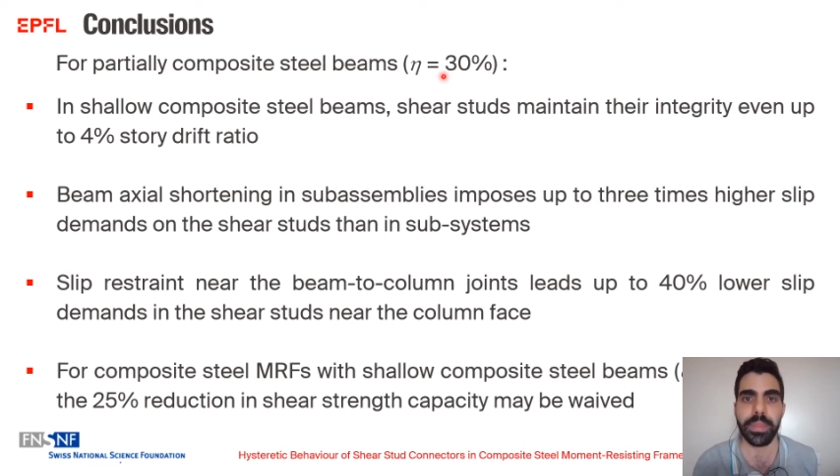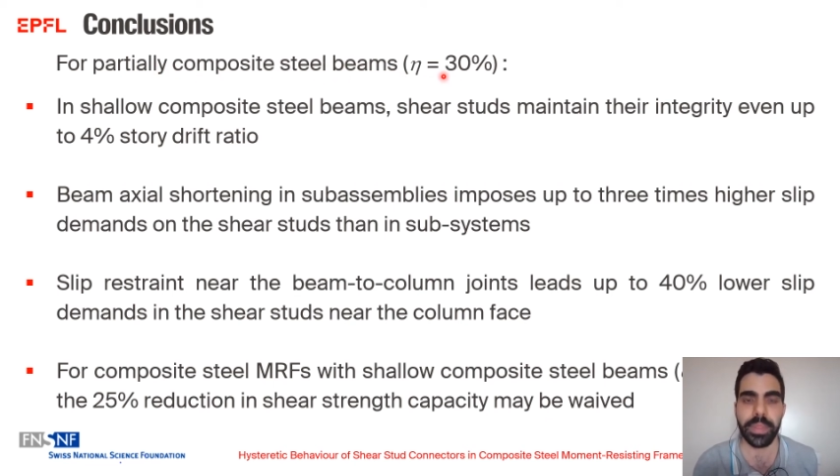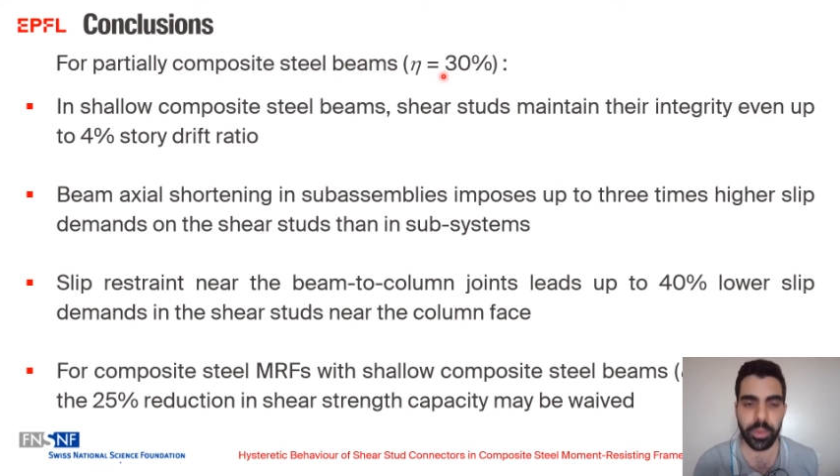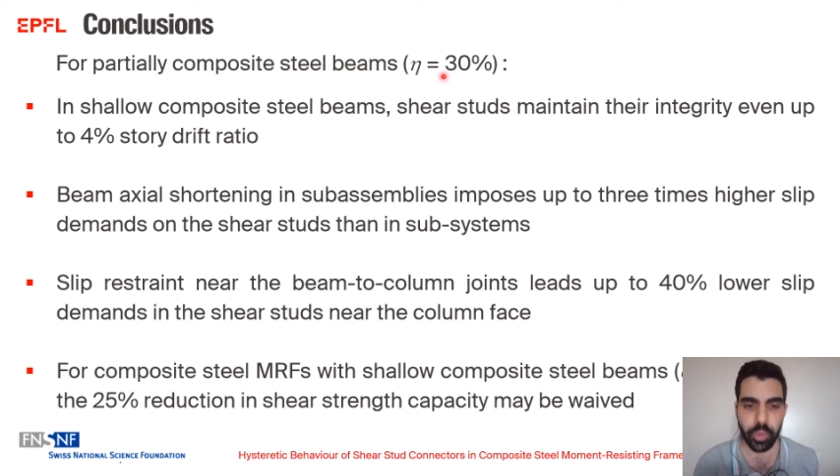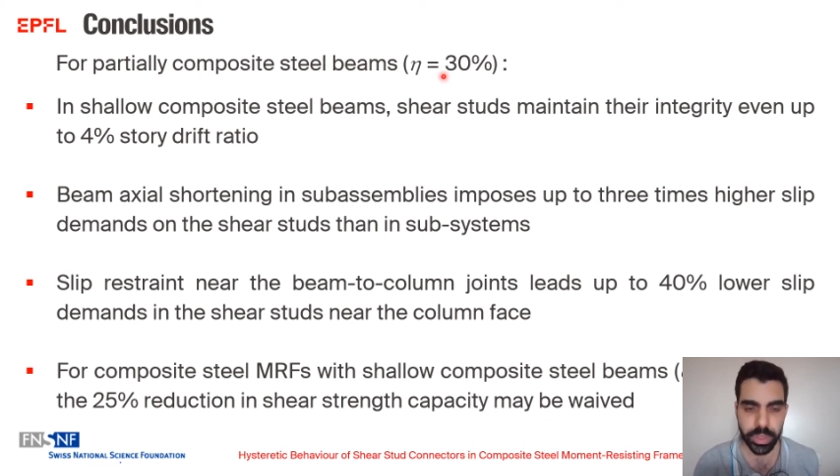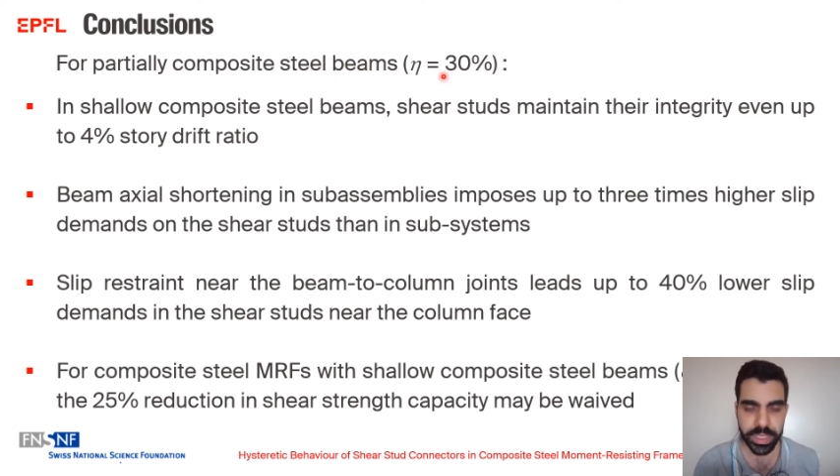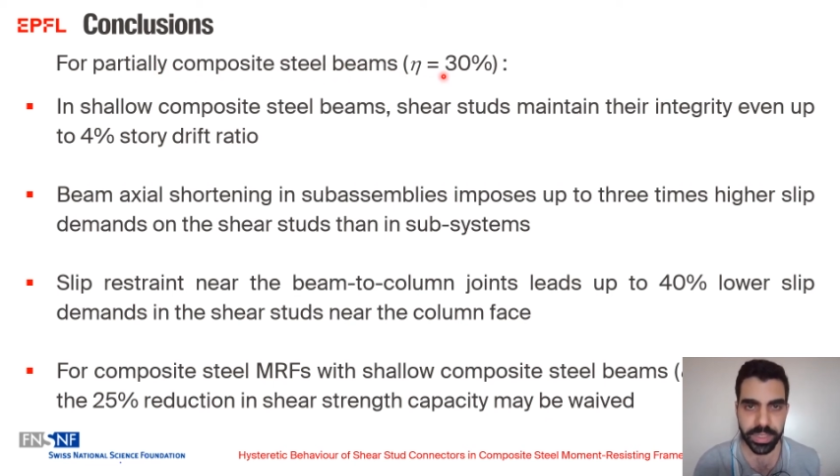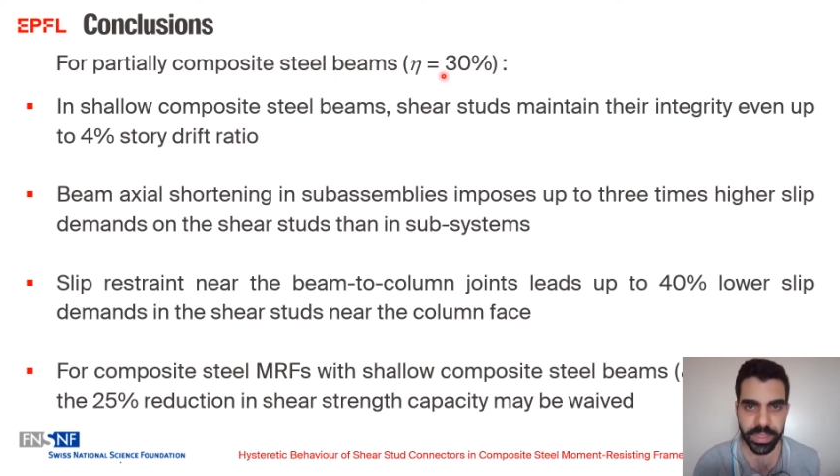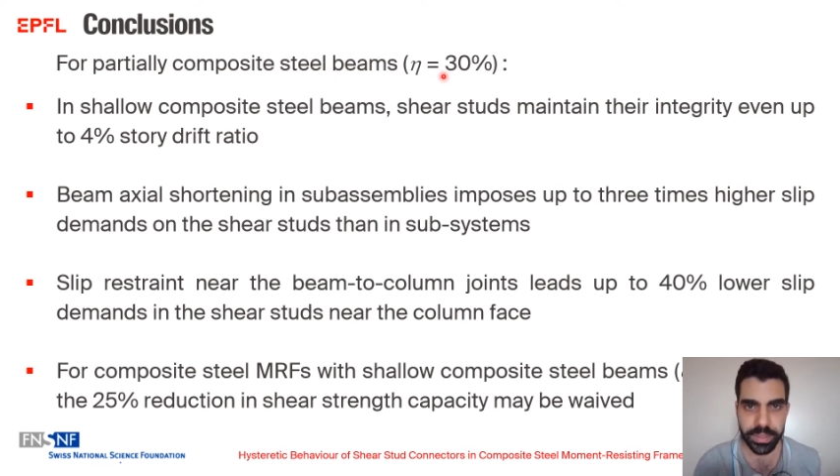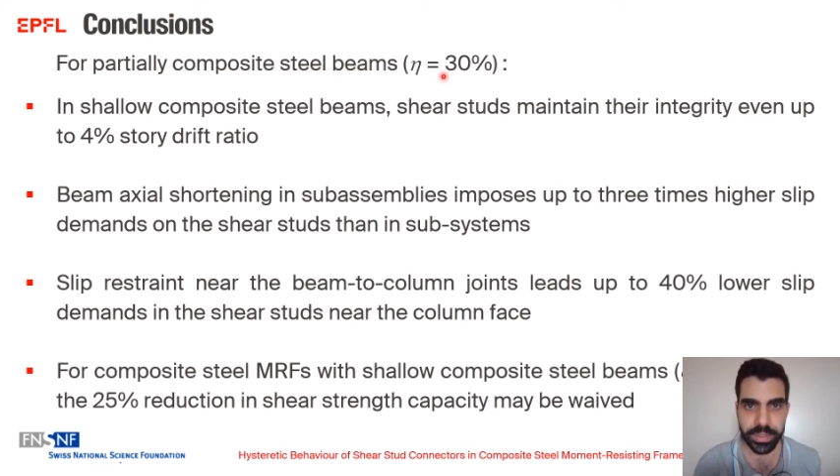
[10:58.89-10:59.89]
that were
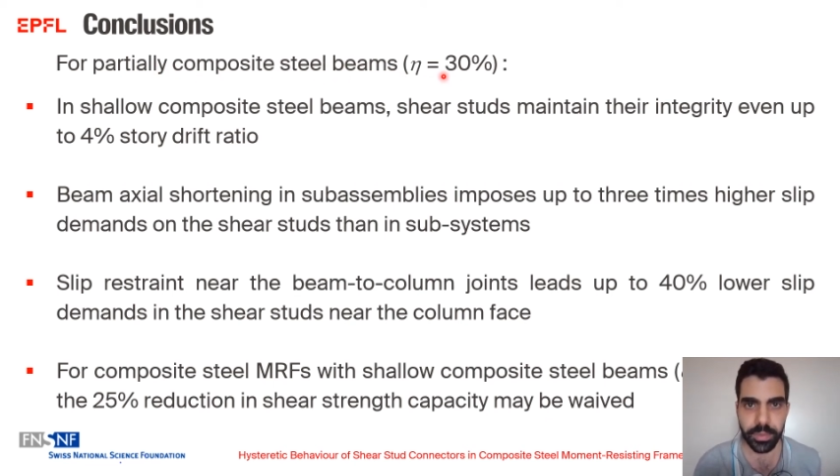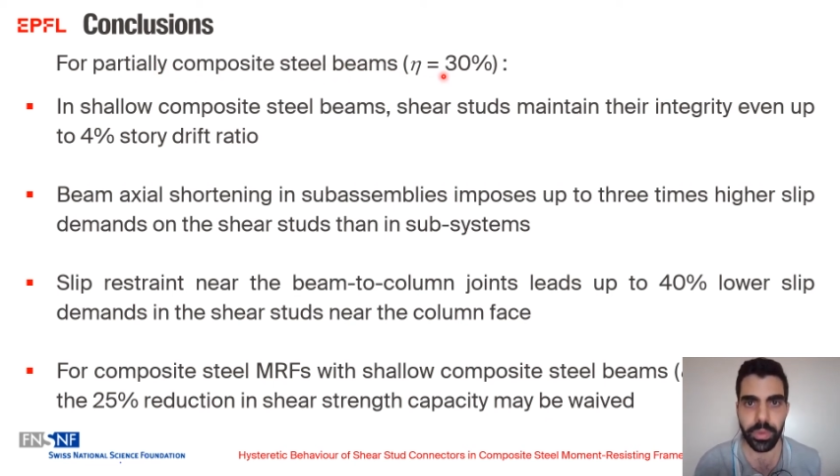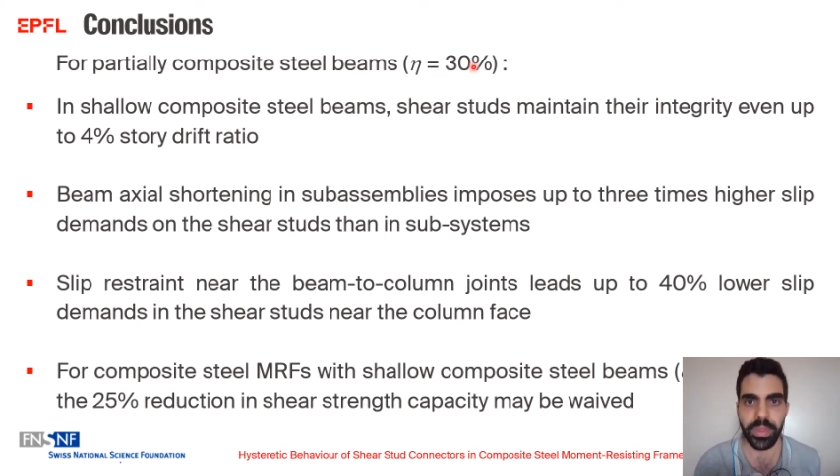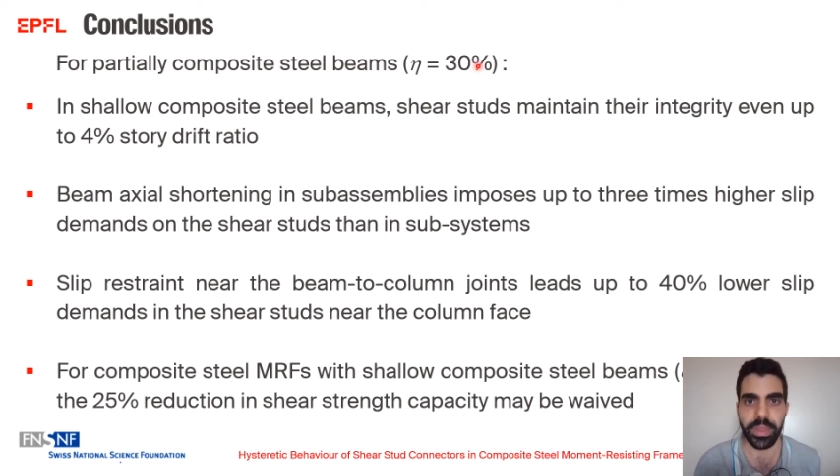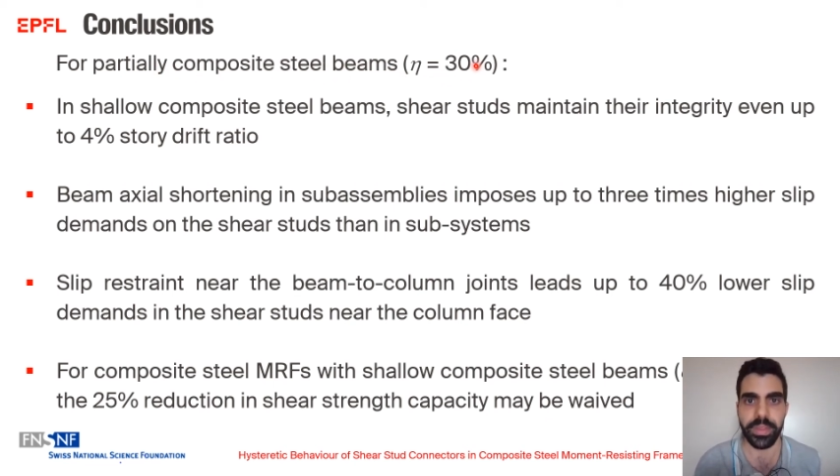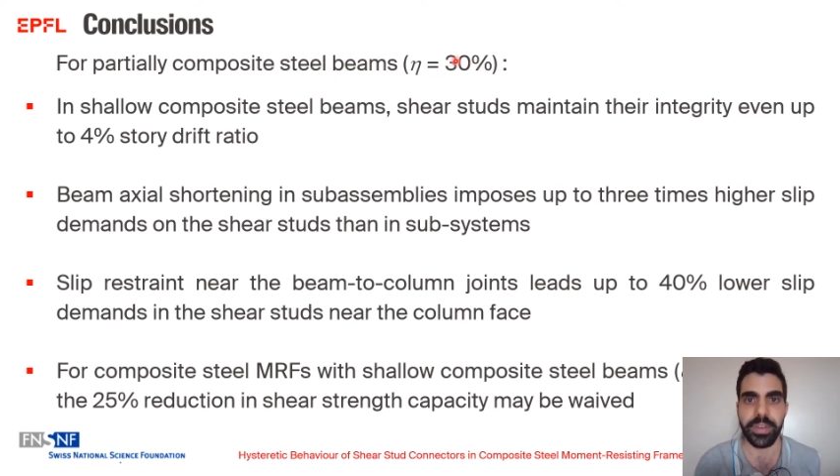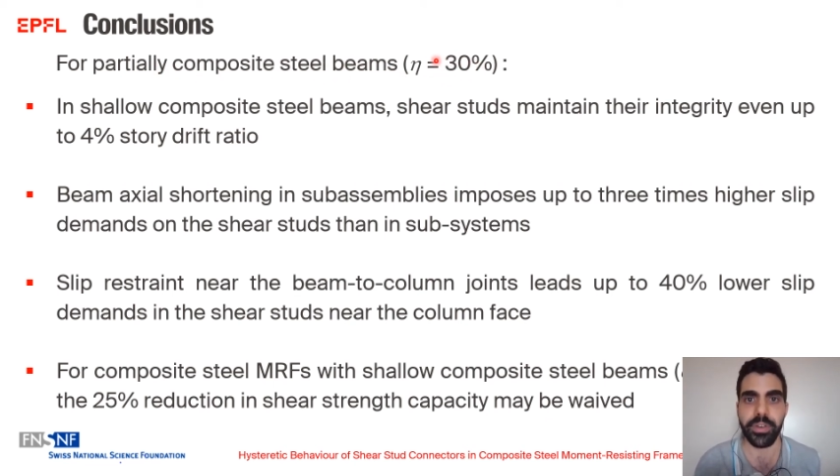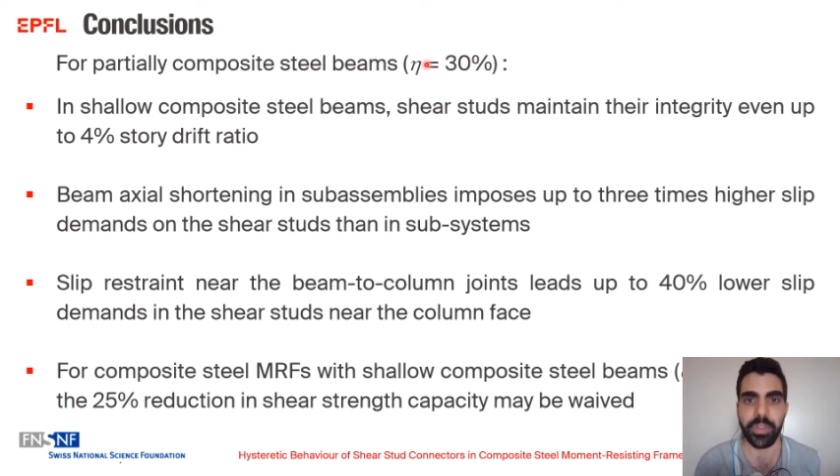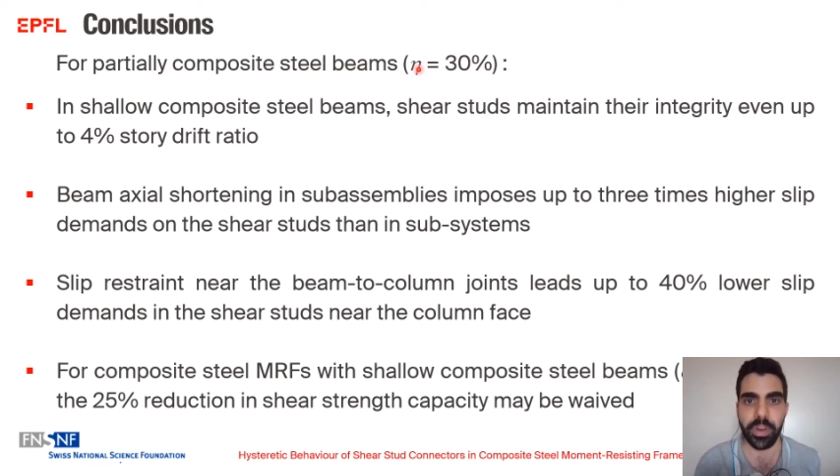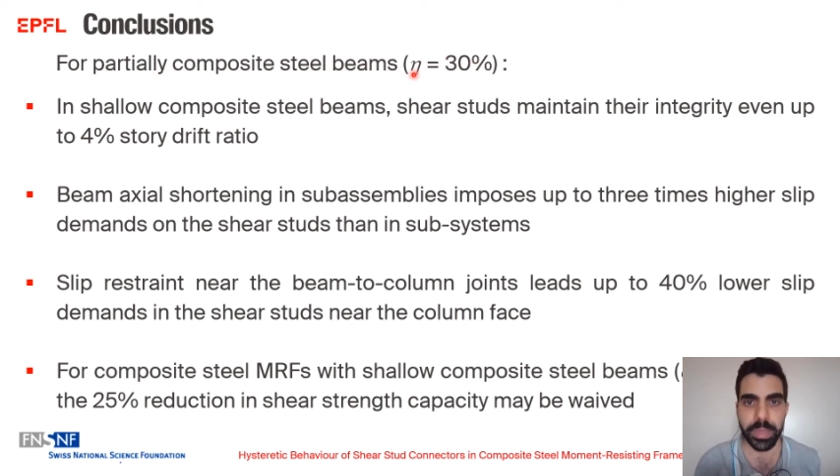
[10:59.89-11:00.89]
studied with a degree
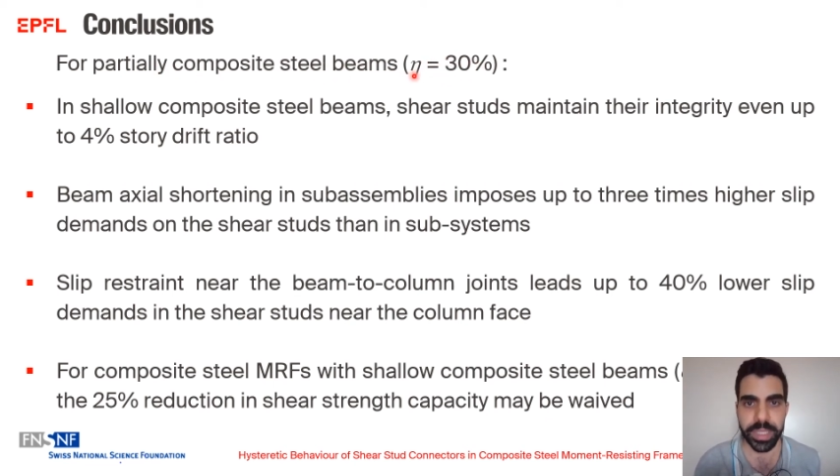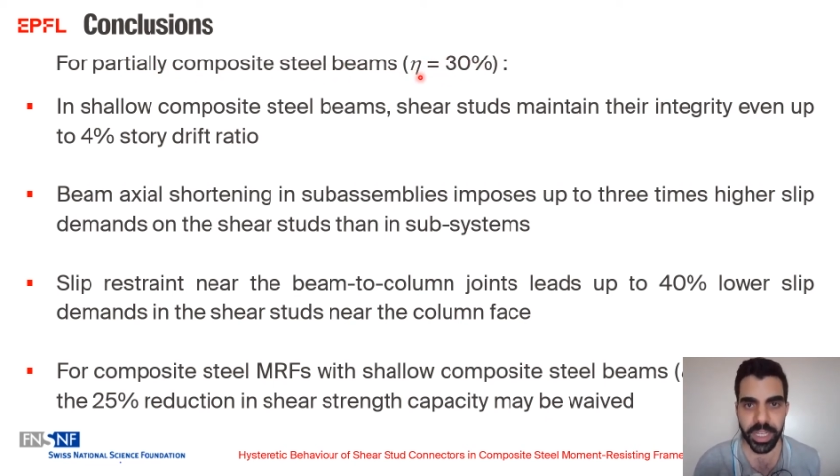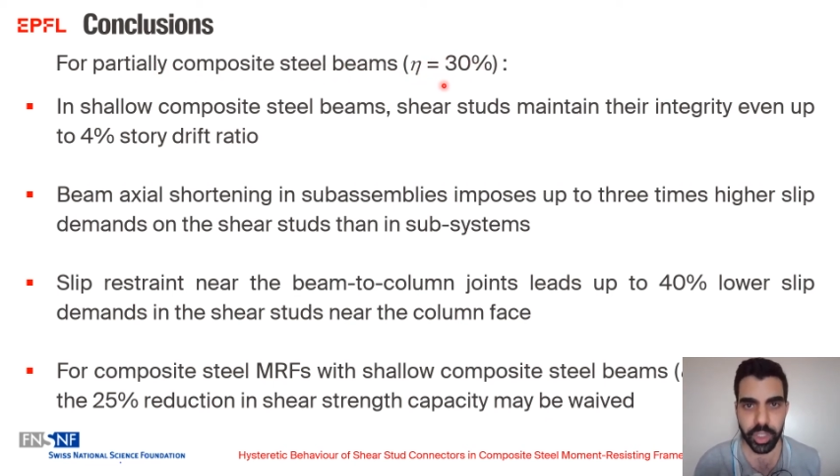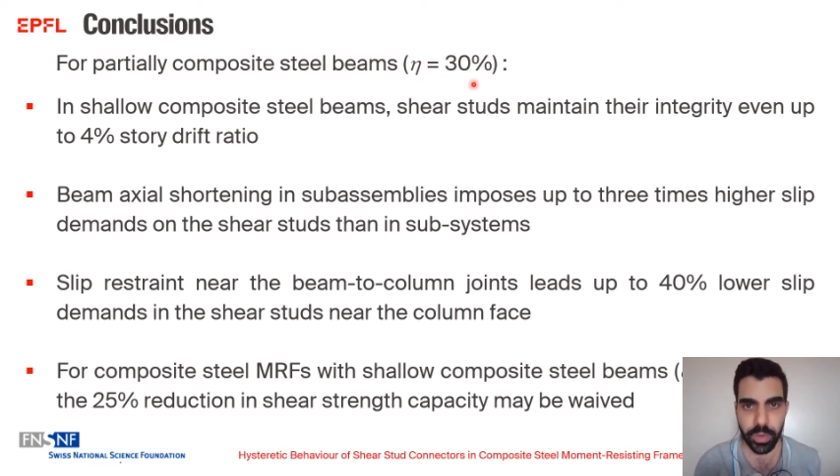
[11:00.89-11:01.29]
of composite action